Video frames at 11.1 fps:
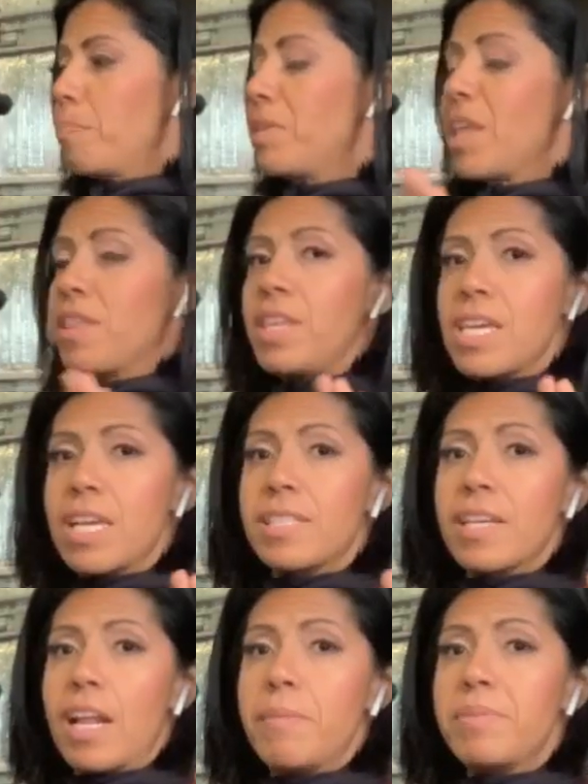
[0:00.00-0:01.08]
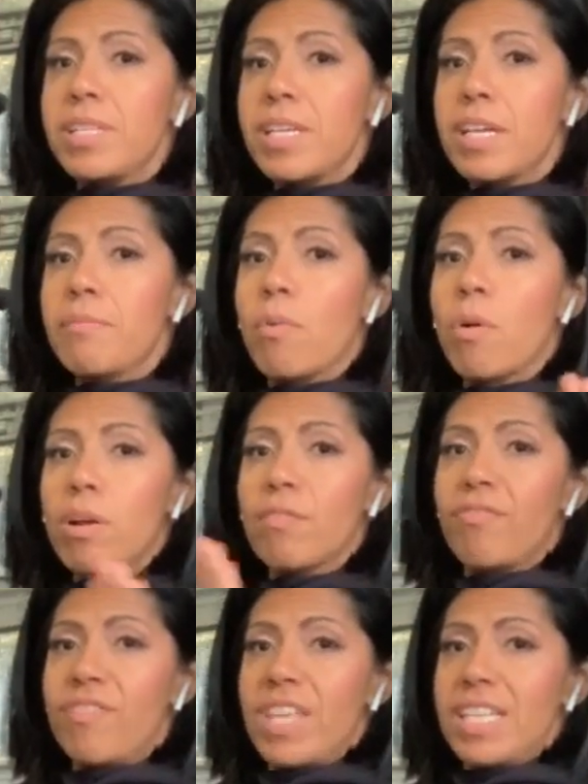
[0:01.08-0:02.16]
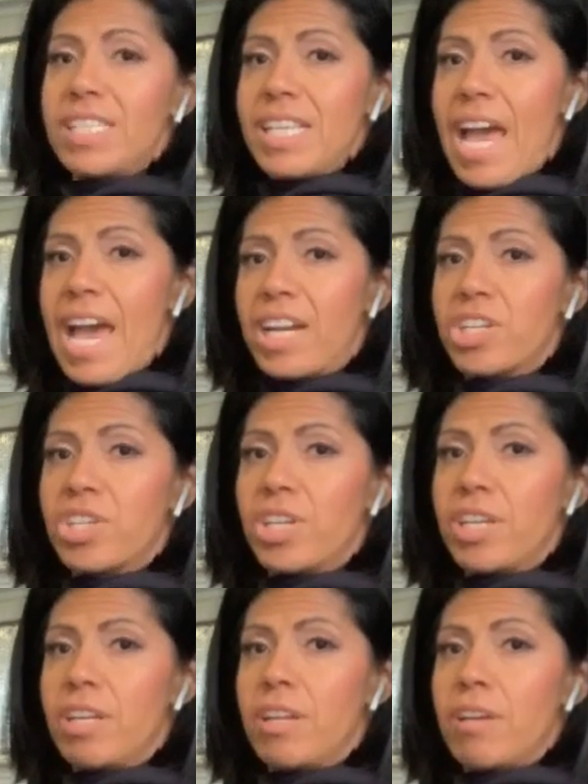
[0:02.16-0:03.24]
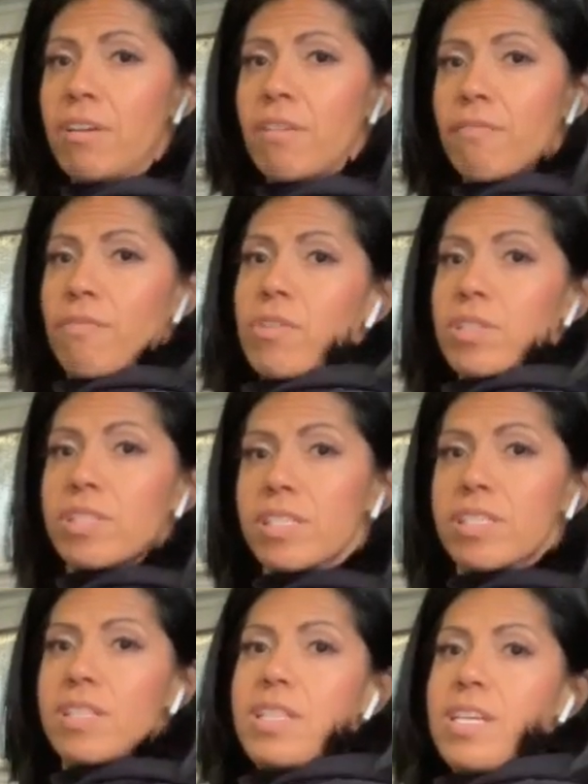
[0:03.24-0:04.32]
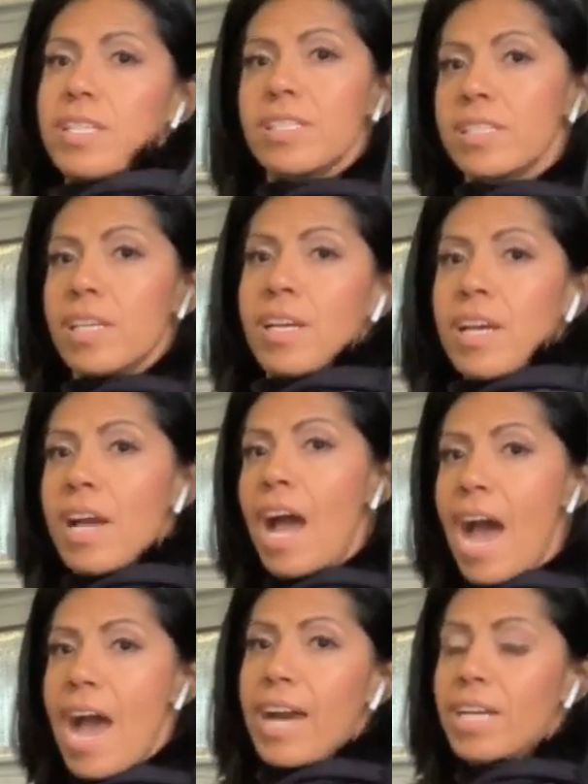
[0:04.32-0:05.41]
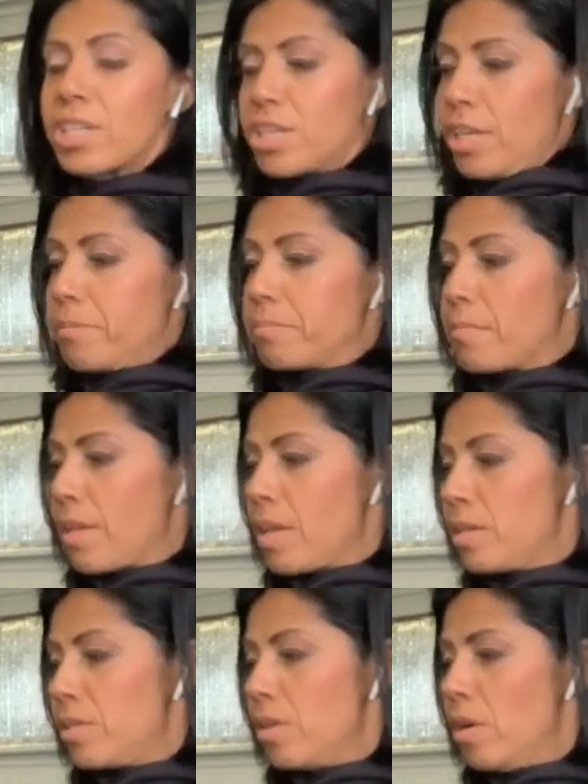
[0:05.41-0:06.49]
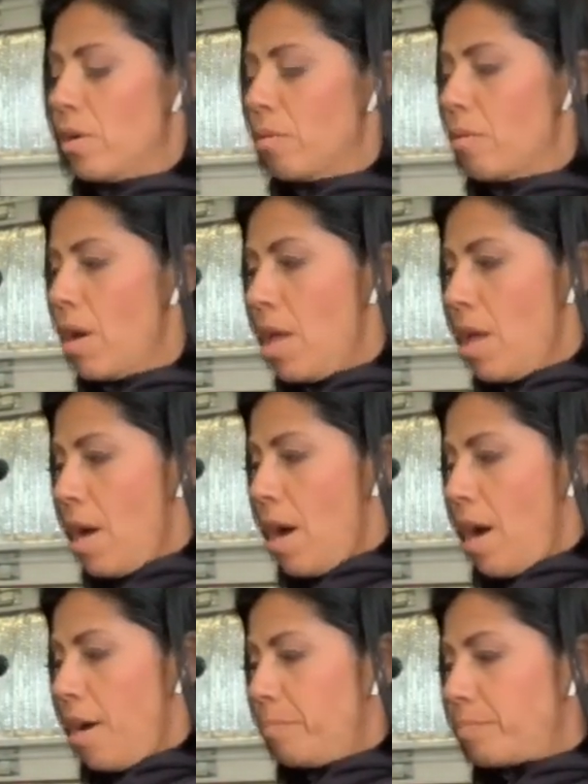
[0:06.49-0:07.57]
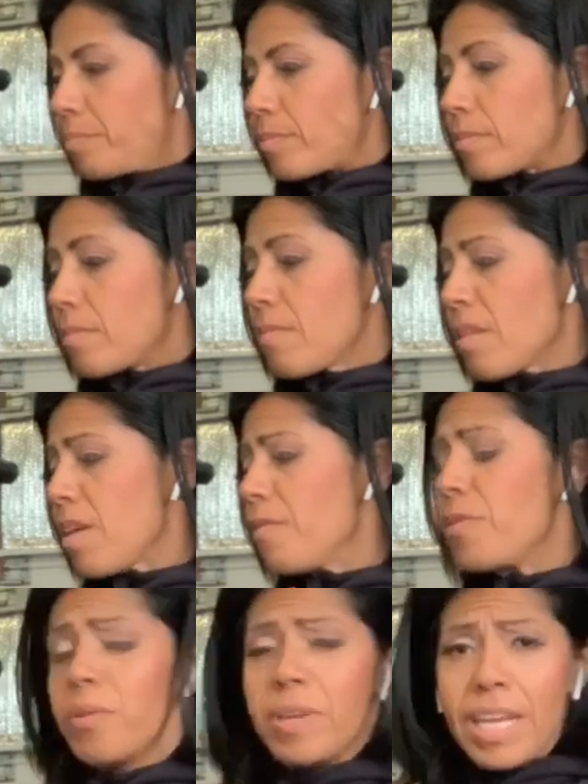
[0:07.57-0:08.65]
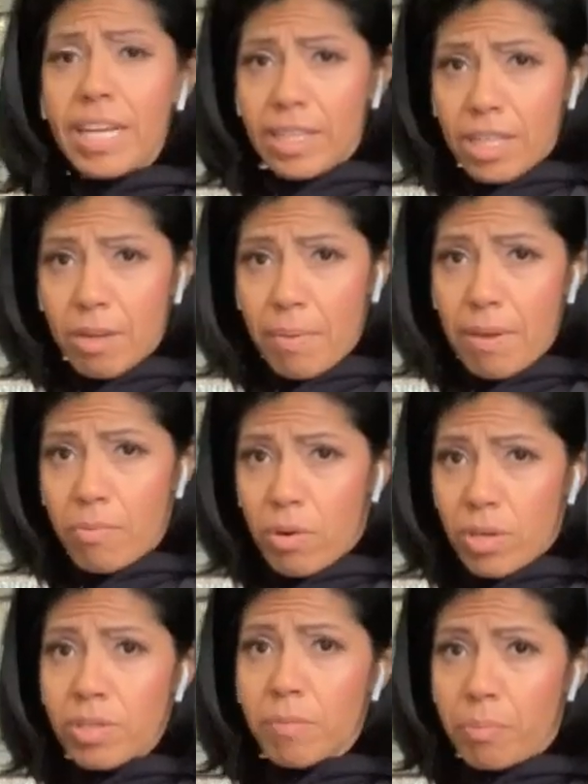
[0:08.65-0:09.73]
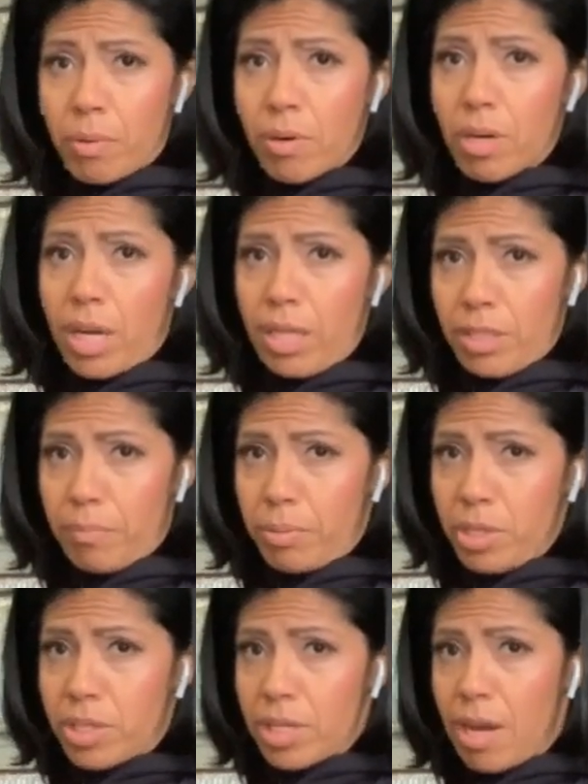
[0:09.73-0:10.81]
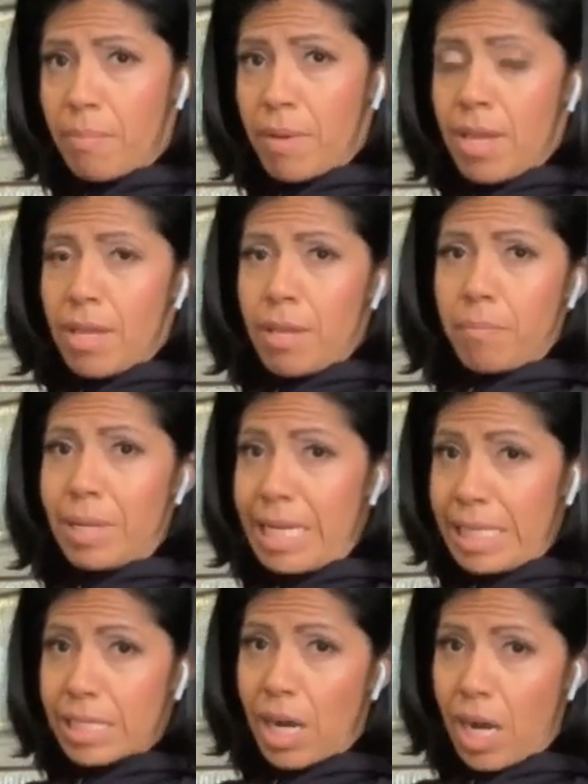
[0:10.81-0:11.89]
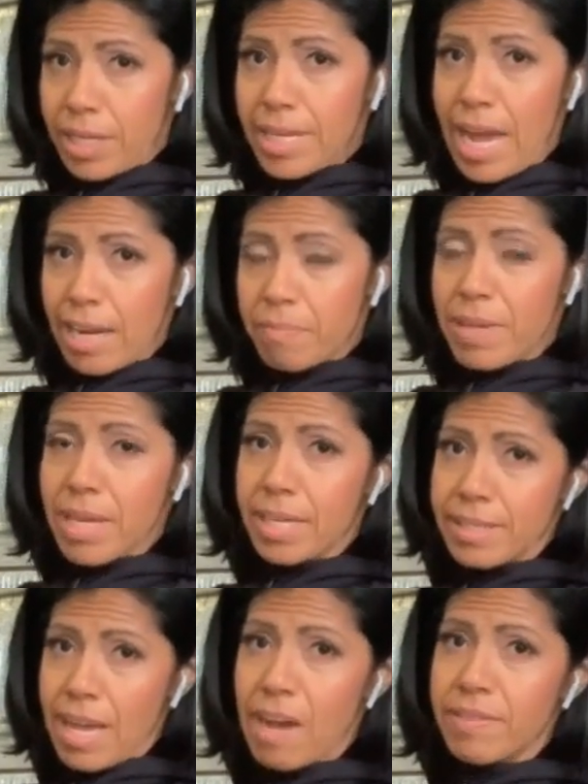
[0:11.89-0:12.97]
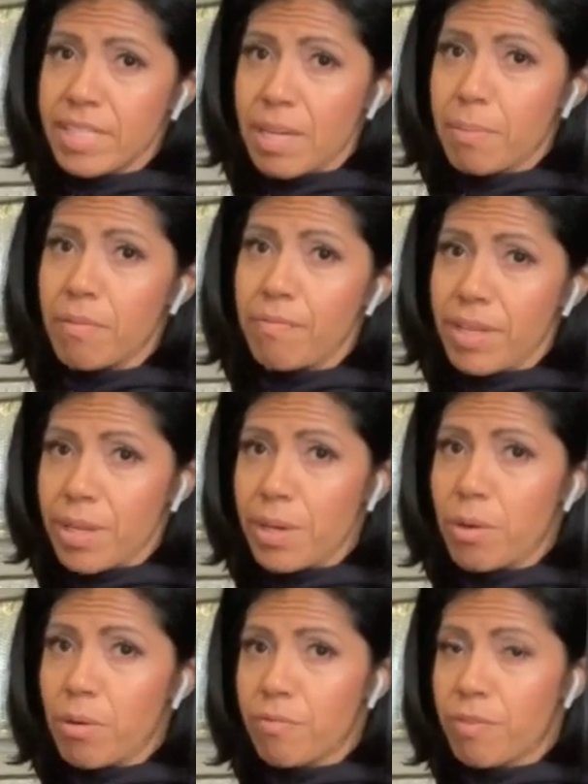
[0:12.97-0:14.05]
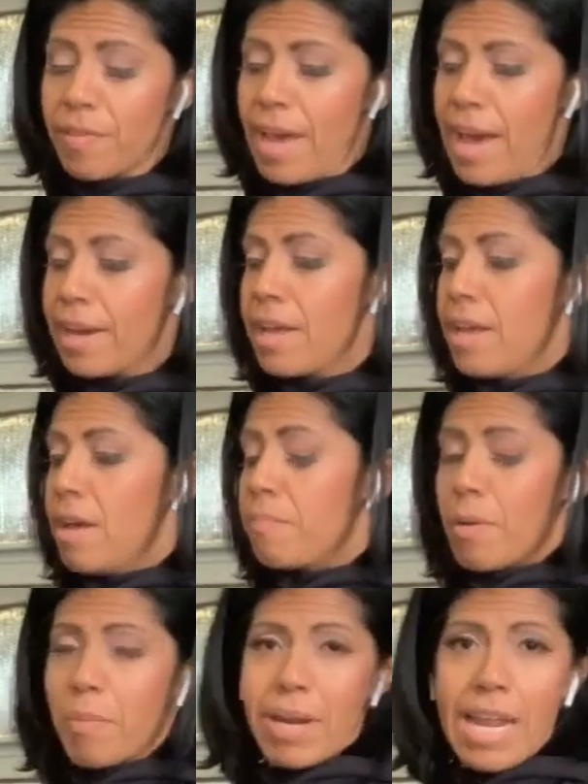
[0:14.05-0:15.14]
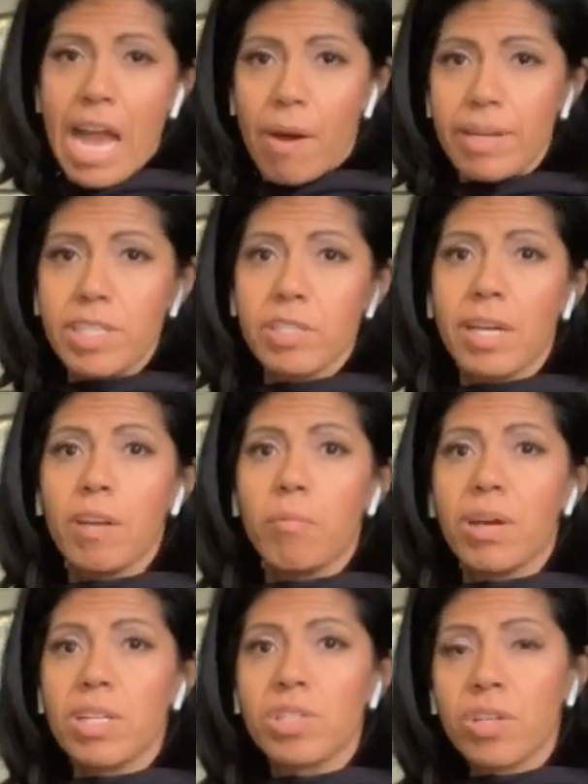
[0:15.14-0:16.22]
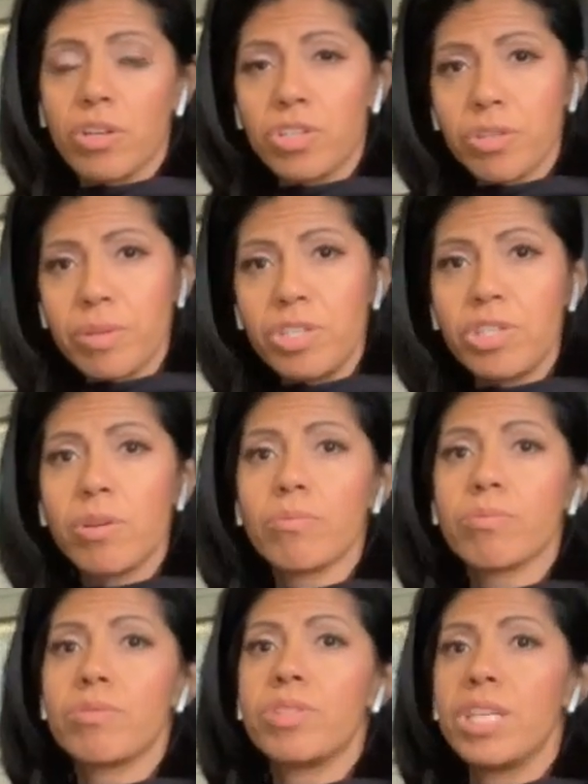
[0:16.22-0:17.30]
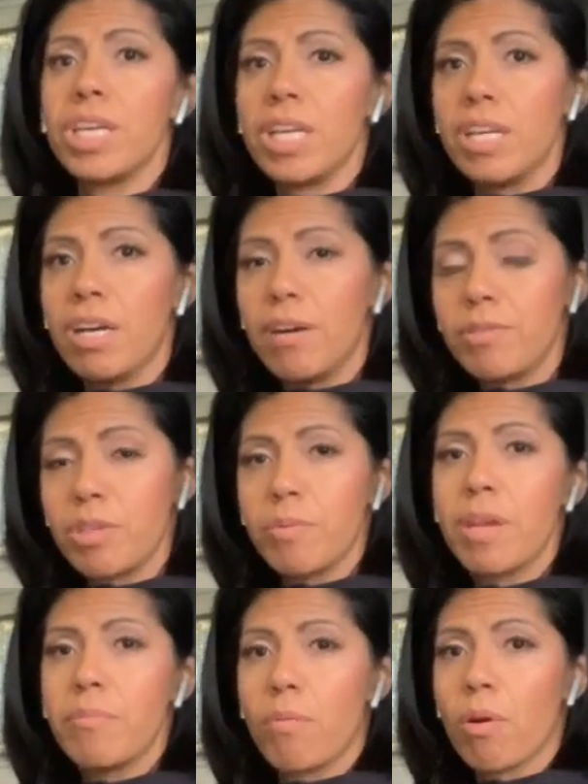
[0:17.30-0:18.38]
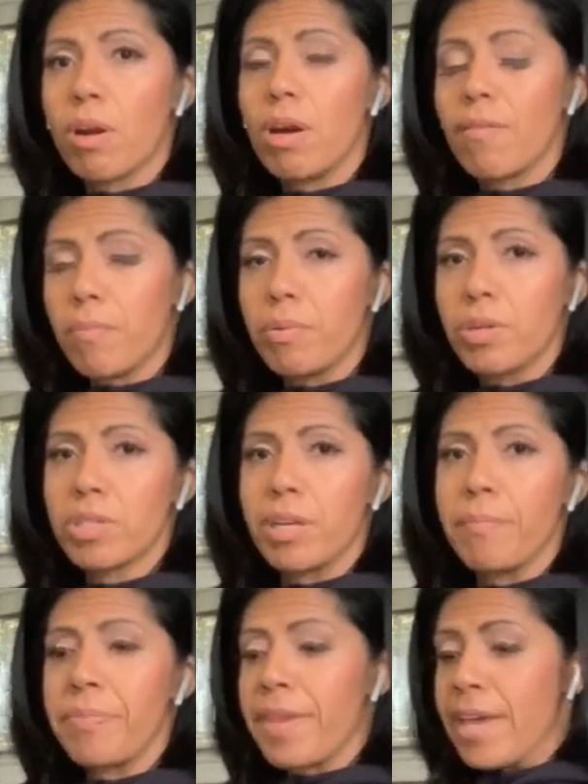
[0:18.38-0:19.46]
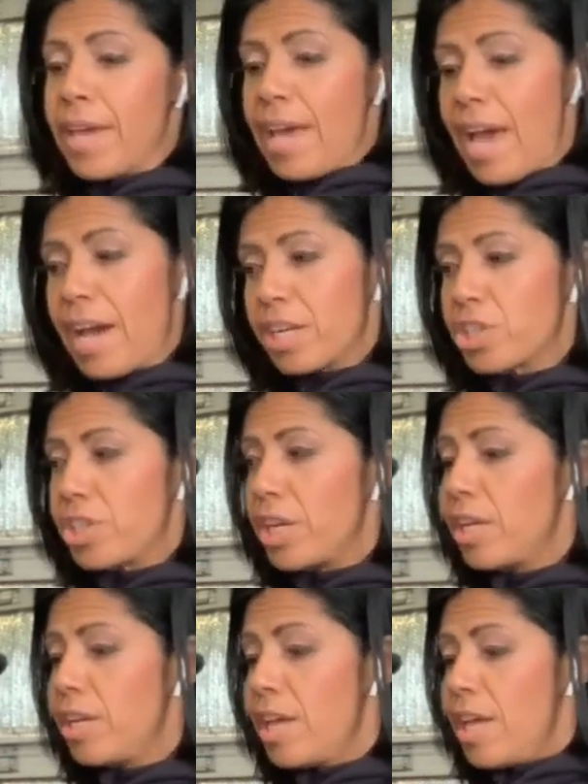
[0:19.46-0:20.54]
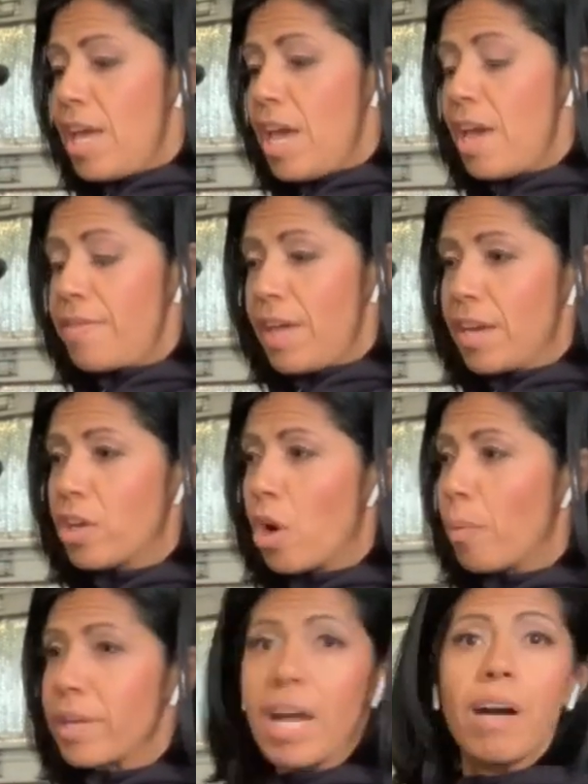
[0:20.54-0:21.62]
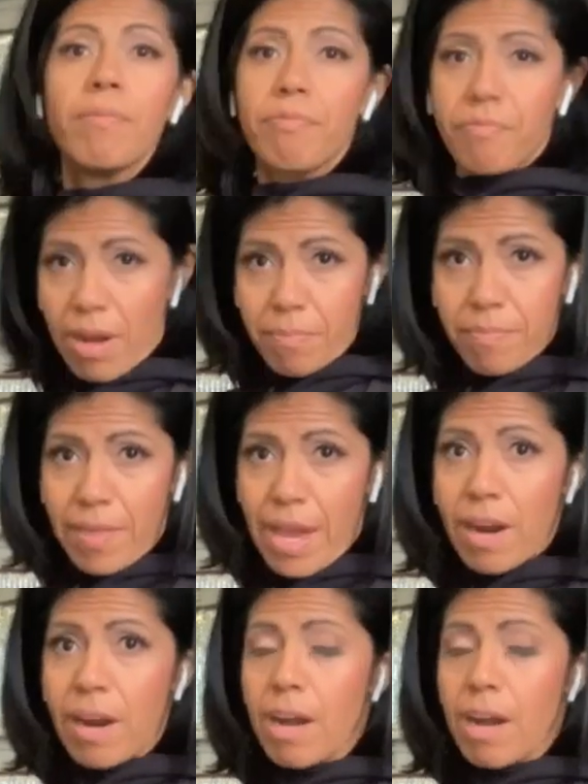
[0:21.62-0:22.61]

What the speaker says: But the thing is that I'm seeing more of this action versus this action. So if you need a little bit more support on the push-up, please contact me because I have a separate video for that. But right now, I just kind of want to start you into a routine of doing more of the push-up action and then going up from there.